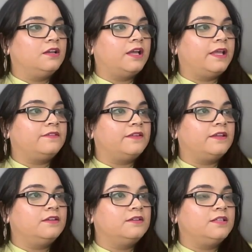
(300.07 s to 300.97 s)
and
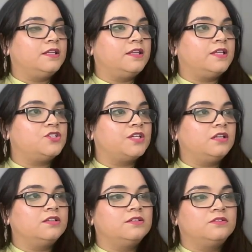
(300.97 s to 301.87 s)
then king
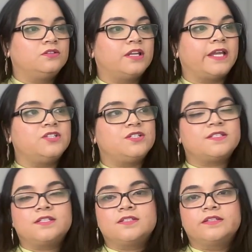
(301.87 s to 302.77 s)
h8, knight
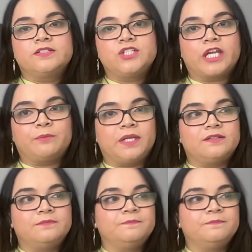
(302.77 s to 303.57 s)
g6, checkmate.